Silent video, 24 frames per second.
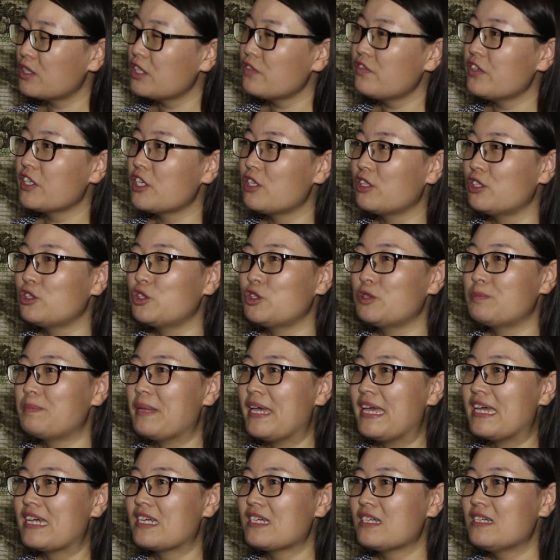difficult to
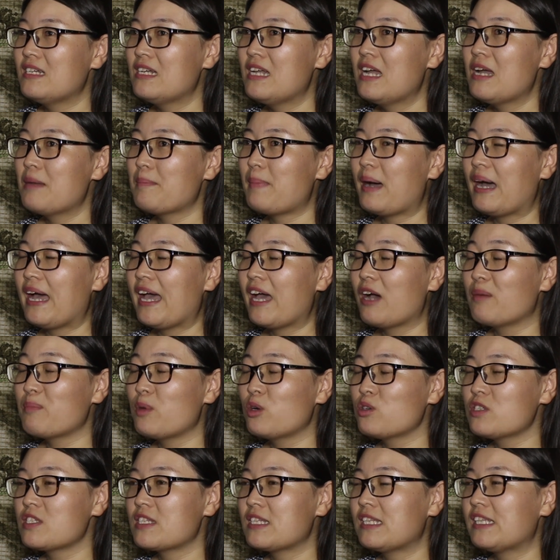pick, but I
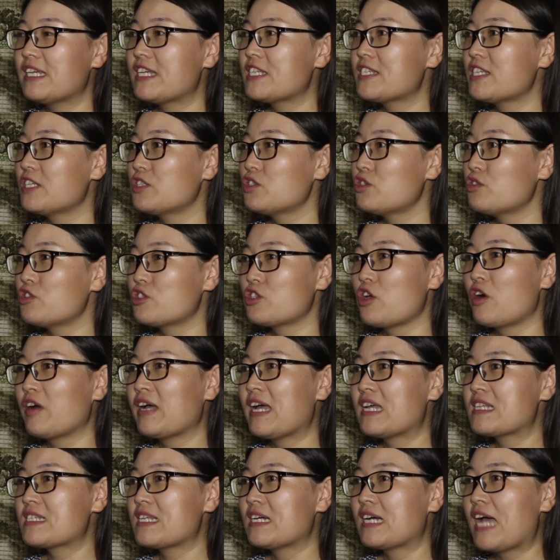almost listen to
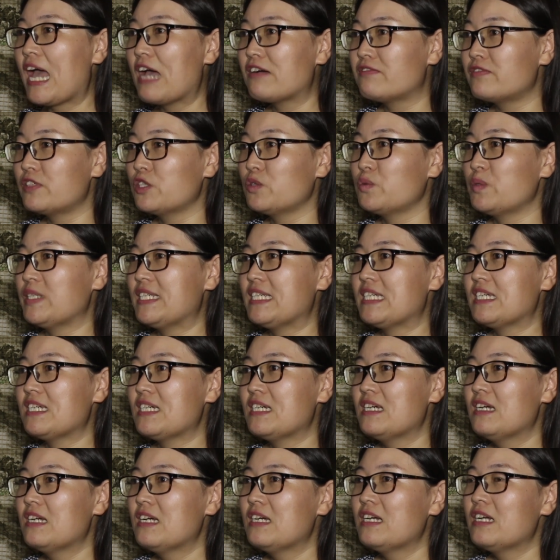soca song every
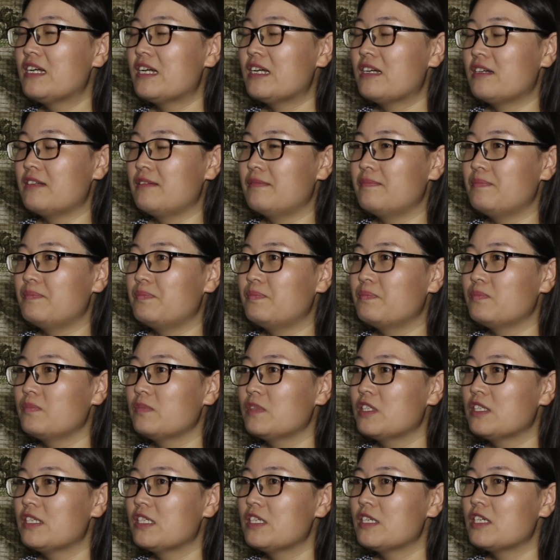week.
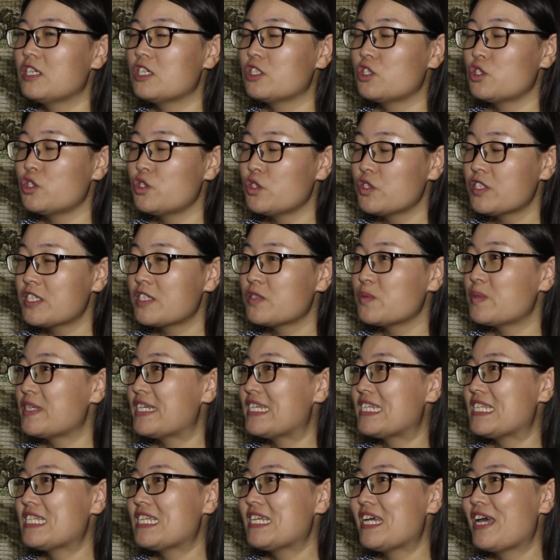Too
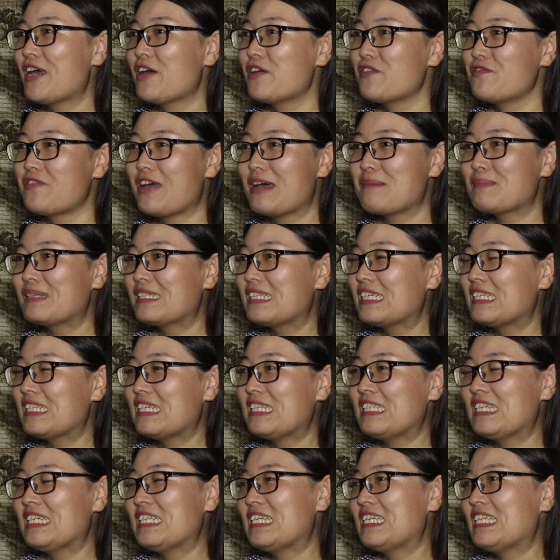Sweet, Family
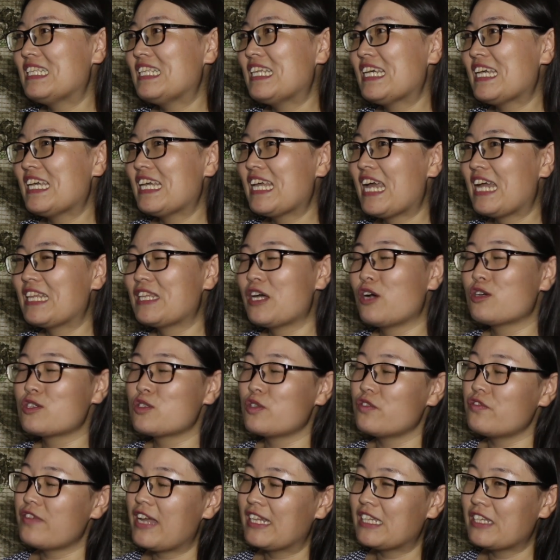Lily, and
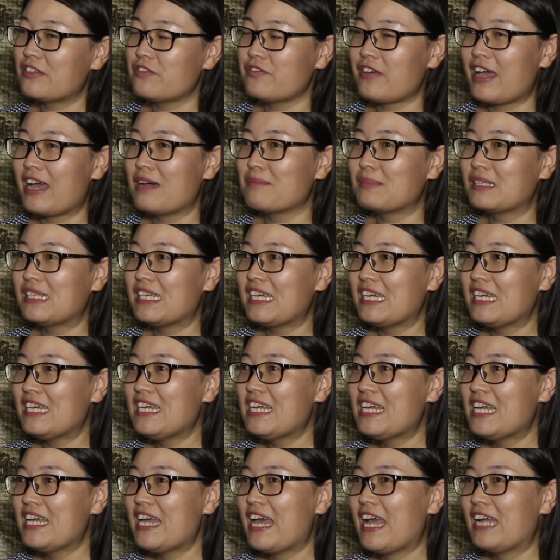also Fatting Family,
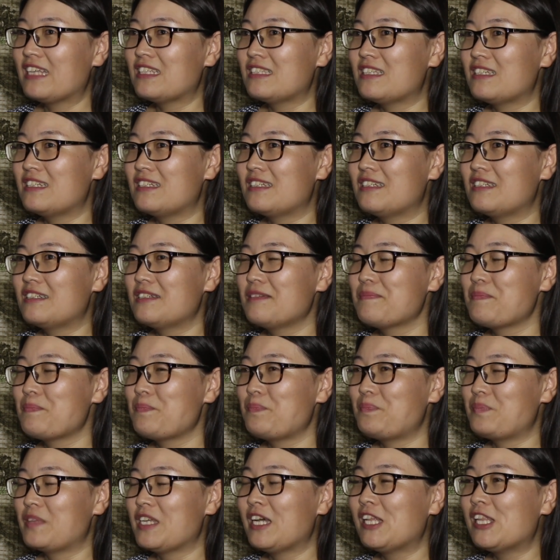and
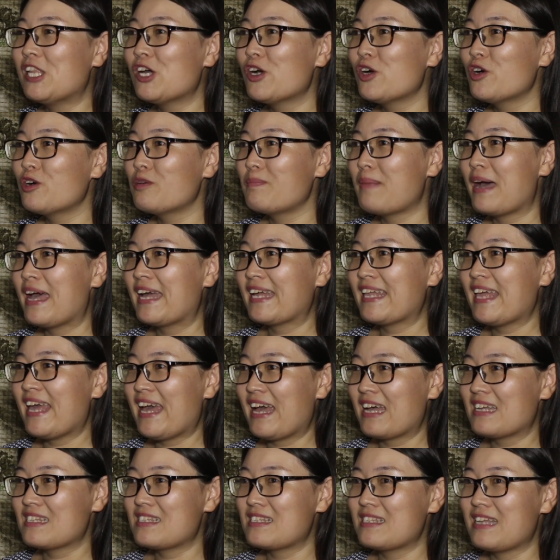Hello by
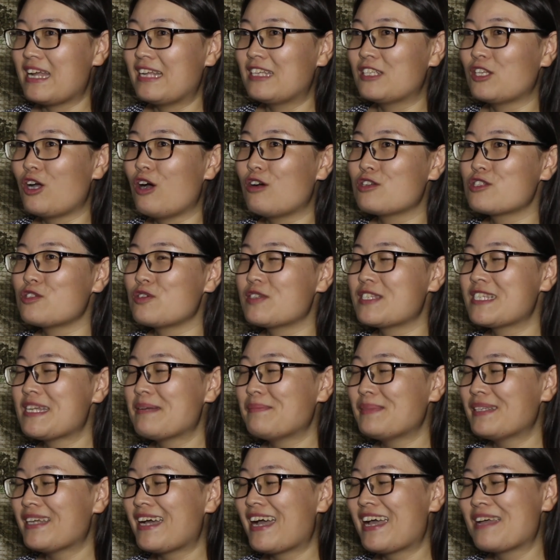Cass, and also
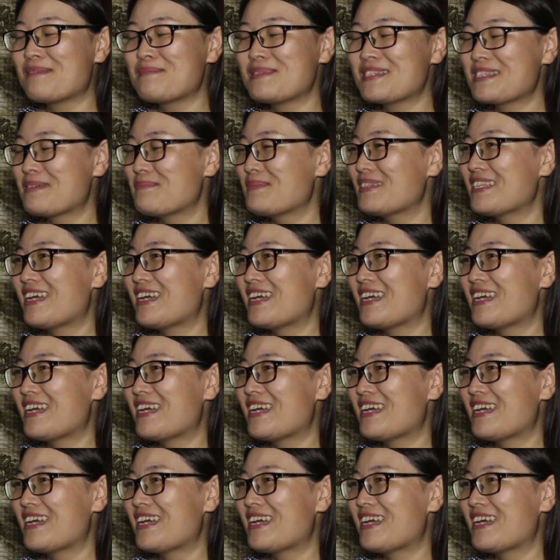sometimes